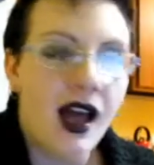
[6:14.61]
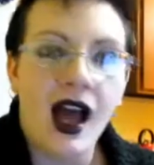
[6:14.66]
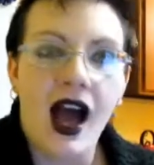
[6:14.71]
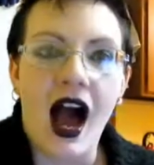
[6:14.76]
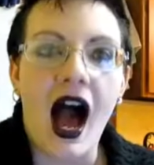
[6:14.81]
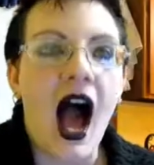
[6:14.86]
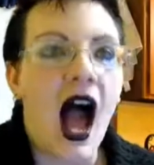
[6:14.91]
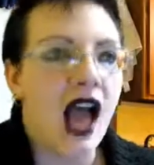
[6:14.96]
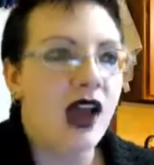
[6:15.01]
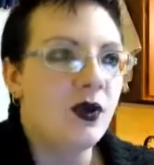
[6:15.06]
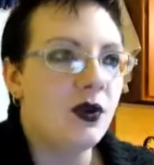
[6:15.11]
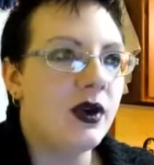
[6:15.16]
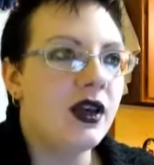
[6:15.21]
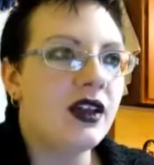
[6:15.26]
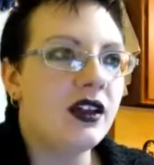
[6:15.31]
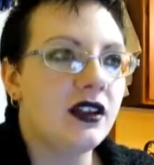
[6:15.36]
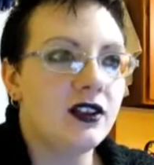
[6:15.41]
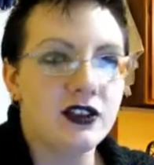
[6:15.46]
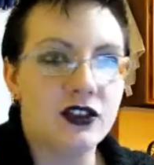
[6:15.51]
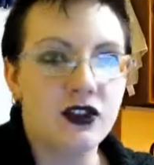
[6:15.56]
I
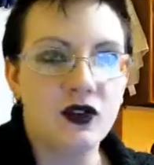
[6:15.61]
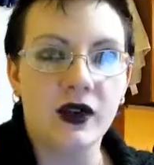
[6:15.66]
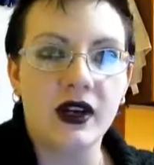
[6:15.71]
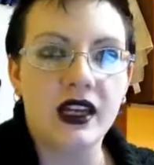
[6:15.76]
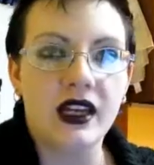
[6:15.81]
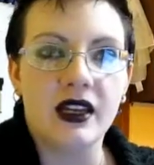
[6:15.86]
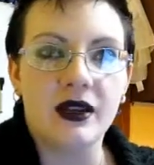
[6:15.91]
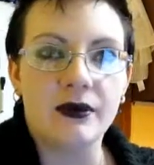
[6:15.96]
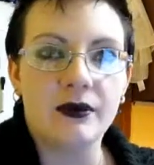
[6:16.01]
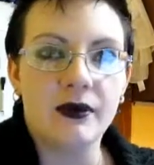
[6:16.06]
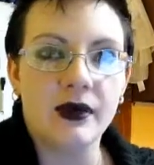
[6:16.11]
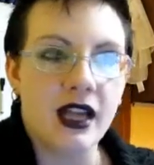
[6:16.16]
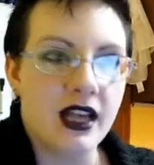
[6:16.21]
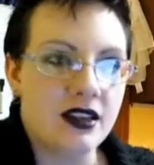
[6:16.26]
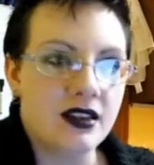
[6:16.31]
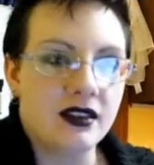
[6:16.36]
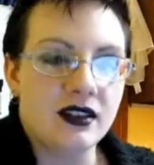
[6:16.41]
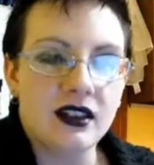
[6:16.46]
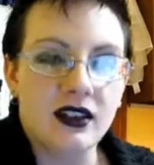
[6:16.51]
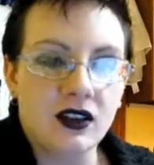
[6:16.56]
will scream like
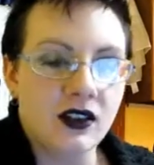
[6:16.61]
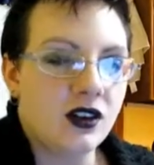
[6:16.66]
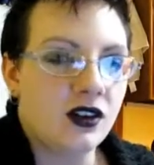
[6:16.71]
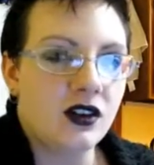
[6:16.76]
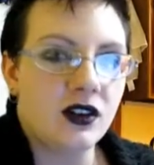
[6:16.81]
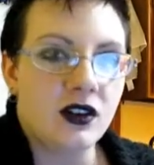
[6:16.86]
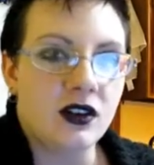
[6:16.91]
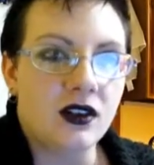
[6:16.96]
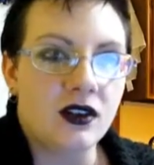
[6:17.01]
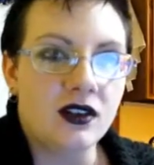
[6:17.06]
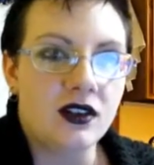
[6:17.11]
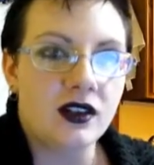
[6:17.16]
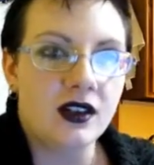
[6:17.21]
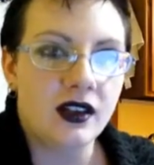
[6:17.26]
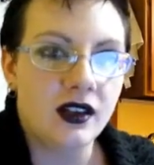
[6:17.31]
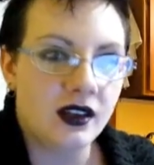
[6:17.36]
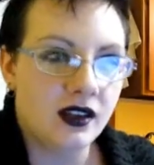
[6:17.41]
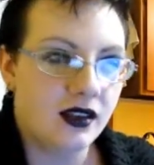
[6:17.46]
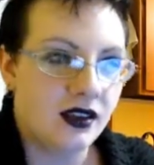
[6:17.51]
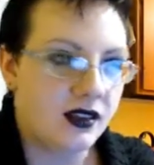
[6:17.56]
the little girl
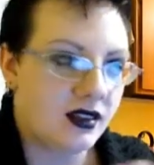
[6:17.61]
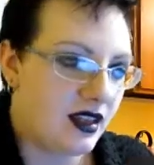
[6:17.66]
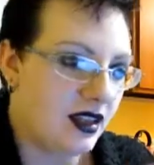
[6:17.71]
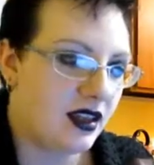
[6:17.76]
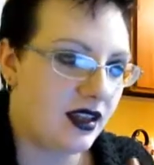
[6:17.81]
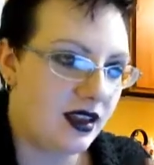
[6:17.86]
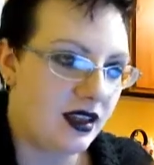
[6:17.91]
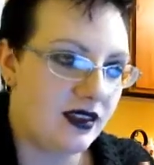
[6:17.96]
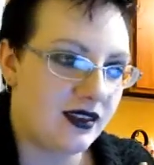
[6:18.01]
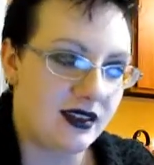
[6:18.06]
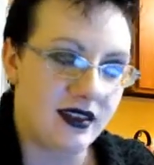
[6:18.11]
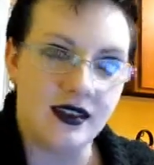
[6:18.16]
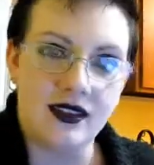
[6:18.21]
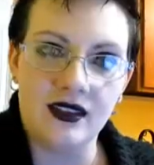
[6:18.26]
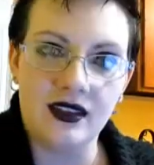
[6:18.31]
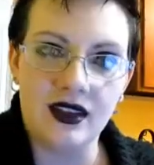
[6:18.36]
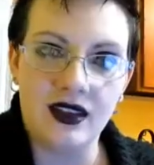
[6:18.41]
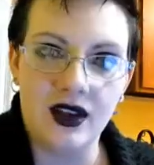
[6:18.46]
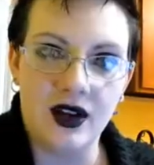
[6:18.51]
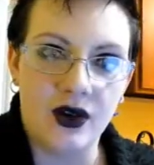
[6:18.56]
that isn't,
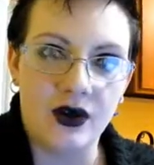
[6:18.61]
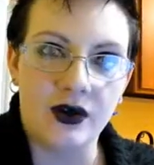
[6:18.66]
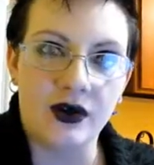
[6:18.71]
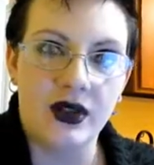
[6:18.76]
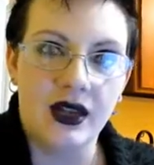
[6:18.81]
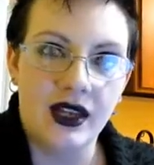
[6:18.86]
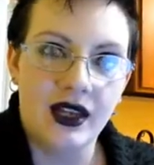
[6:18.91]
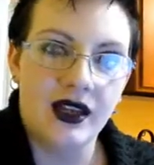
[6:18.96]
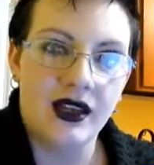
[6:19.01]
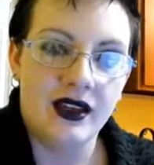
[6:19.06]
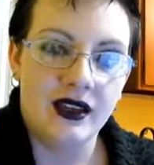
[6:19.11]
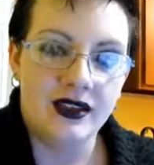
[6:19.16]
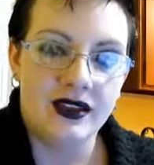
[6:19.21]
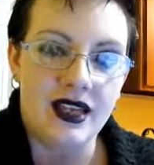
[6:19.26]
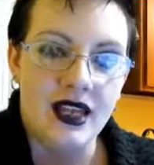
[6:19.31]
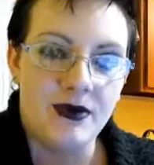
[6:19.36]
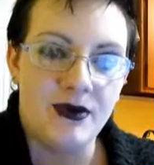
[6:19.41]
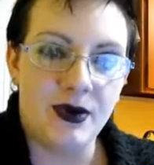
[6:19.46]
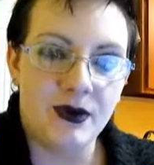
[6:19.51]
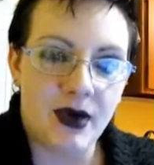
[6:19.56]
you know,
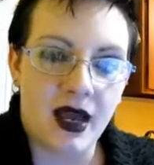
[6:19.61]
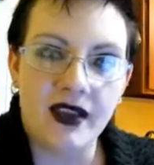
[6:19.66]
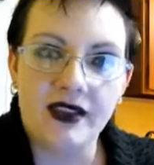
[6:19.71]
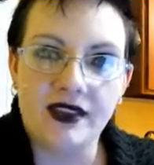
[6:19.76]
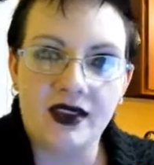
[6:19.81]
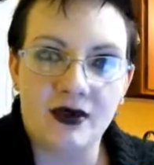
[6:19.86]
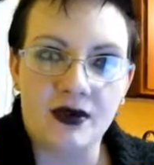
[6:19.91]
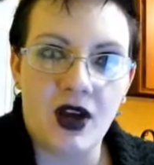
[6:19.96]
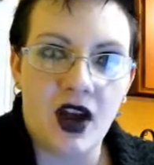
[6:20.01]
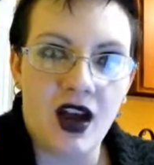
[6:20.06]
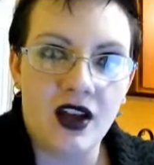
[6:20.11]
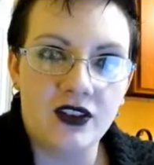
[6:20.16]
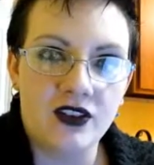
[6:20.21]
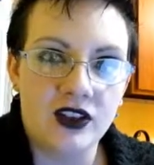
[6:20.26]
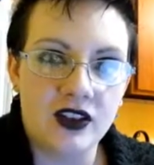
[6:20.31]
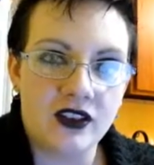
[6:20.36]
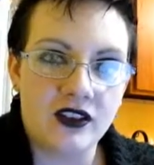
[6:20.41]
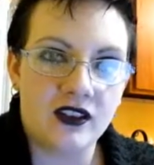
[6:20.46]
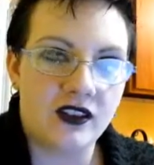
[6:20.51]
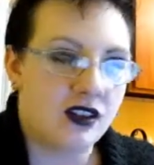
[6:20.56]
deep in my
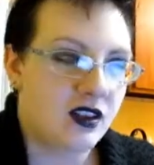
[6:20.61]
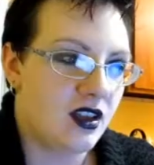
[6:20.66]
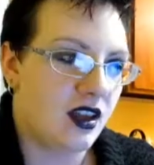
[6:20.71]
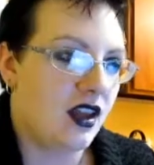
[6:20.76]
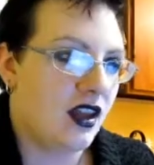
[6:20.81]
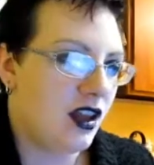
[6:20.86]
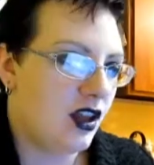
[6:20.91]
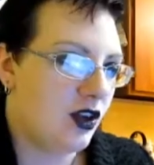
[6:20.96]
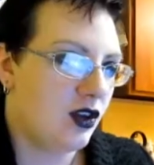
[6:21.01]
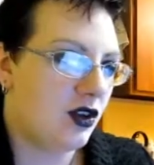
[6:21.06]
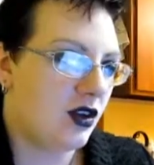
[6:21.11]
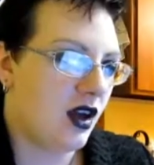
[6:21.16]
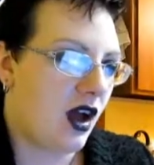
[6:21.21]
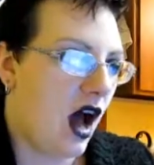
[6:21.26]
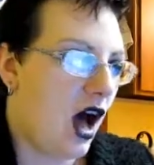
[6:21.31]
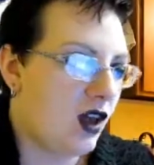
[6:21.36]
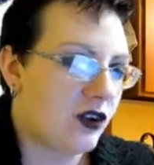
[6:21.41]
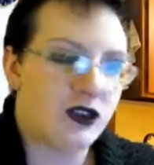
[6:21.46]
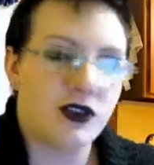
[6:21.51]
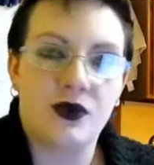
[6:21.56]
subconscious.
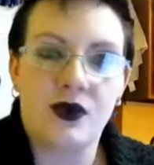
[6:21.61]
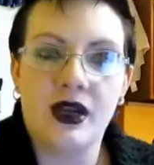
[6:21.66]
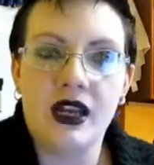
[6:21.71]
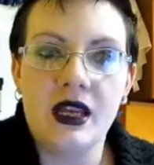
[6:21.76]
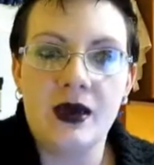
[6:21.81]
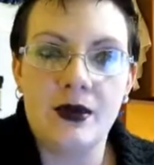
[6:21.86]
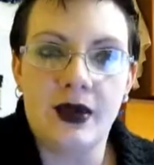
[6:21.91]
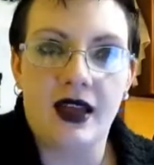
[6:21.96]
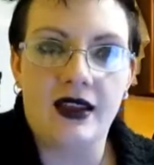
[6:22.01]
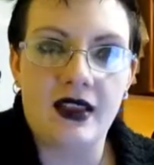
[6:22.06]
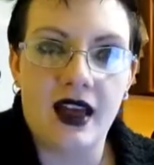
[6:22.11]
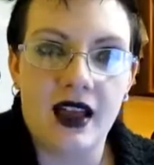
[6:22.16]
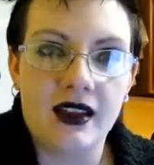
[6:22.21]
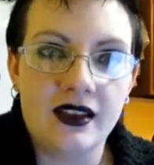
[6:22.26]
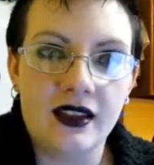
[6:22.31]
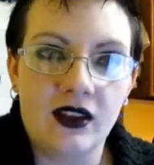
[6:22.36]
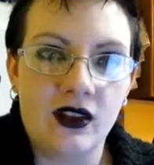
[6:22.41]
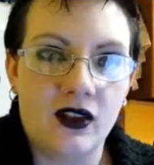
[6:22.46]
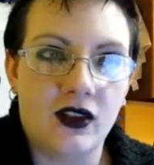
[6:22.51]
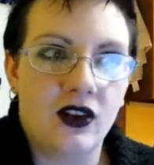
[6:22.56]
I'll scream like that
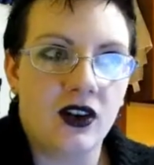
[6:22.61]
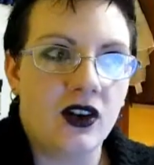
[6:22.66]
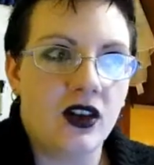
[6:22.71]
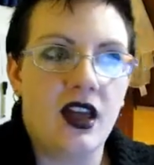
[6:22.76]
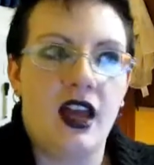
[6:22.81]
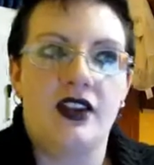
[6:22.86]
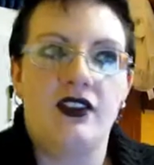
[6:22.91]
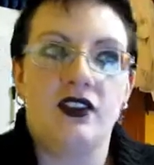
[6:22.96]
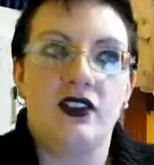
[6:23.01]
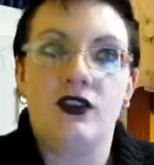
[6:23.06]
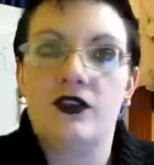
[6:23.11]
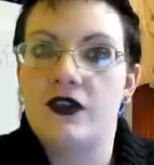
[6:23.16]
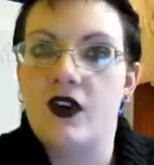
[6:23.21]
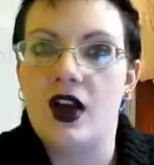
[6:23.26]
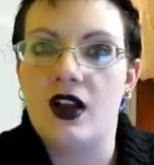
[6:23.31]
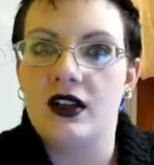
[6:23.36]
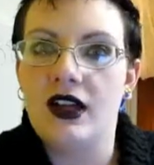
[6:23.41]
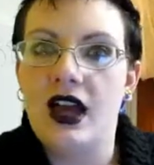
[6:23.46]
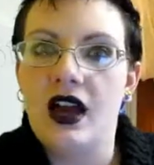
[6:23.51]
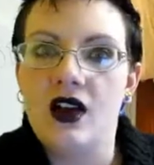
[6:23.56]
little girl and just
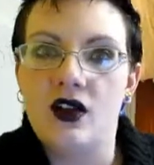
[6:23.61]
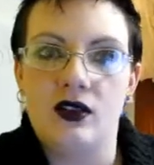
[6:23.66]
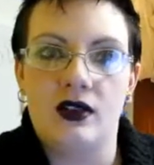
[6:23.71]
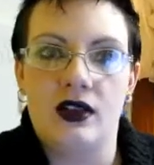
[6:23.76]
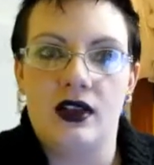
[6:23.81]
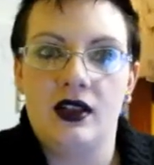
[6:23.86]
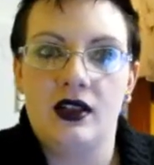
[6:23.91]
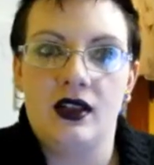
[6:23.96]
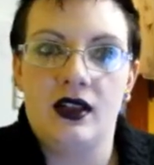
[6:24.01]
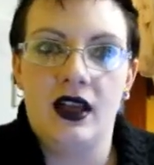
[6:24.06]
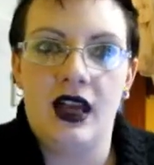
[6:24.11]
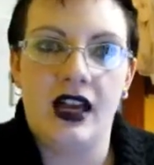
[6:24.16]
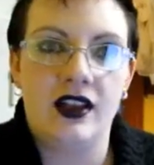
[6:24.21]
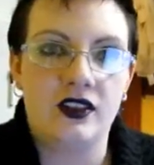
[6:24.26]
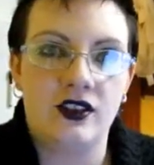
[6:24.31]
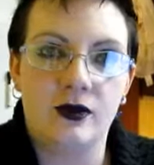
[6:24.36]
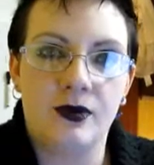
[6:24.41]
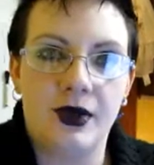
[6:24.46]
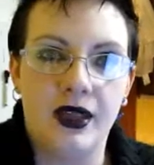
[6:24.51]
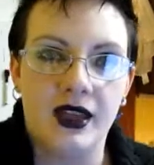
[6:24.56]
fall down and
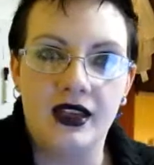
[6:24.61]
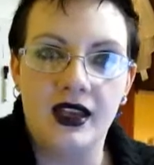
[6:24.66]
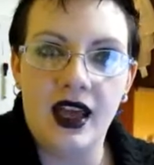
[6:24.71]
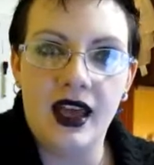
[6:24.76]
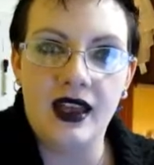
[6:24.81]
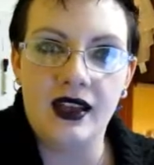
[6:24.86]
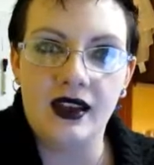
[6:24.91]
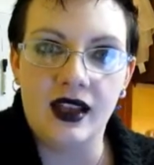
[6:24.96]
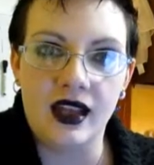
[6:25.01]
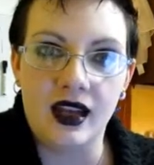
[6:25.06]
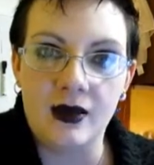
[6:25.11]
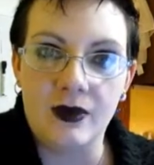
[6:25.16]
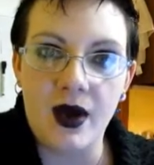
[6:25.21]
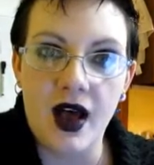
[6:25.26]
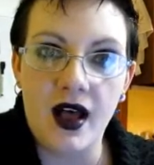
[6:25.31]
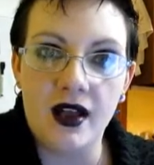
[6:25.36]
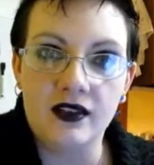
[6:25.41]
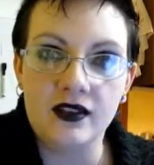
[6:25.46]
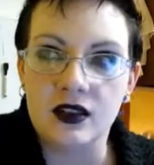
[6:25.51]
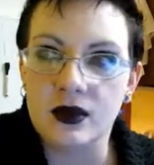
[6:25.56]
just play dead like a
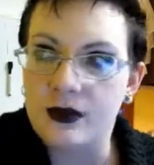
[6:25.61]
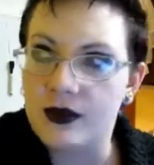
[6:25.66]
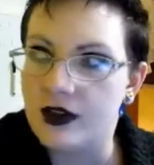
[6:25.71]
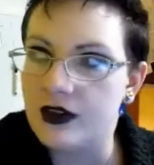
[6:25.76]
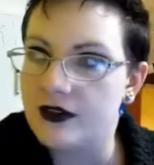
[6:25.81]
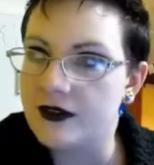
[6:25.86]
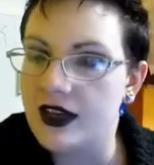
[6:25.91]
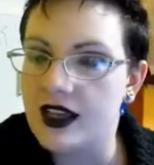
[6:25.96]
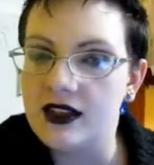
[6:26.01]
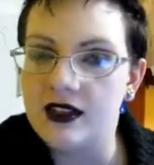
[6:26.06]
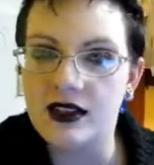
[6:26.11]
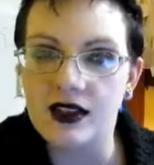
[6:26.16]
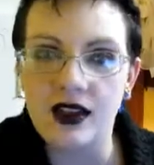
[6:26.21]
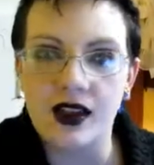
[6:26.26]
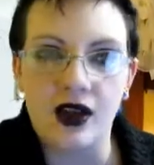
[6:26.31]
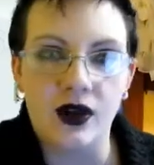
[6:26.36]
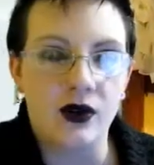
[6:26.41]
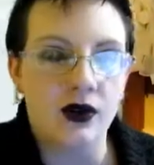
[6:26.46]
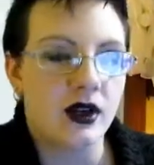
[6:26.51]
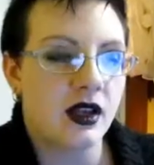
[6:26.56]
possum or a fainting
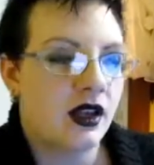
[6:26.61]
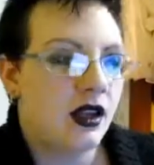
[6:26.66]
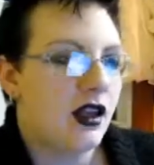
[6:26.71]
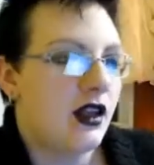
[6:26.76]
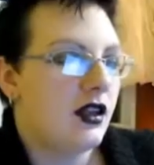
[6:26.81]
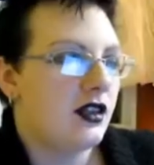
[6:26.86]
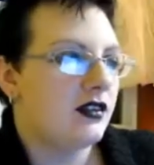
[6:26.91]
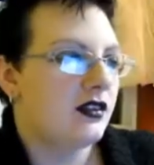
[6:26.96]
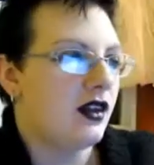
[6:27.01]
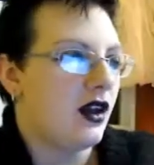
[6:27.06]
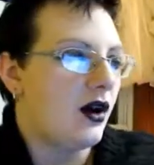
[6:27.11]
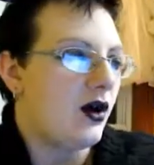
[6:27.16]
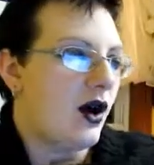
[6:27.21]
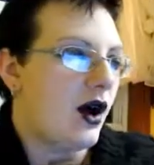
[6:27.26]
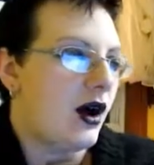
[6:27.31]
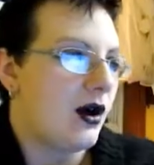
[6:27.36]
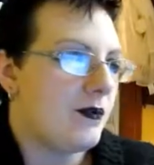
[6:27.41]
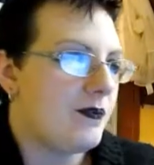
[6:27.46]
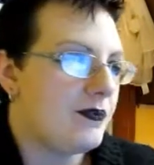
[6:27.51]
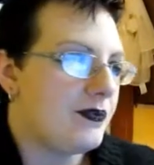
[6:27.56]
goat.
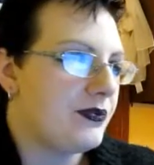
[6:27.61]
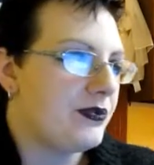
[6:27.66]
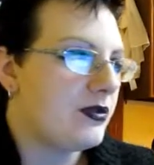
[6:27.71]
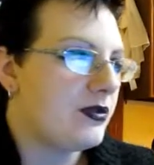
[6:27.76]
So,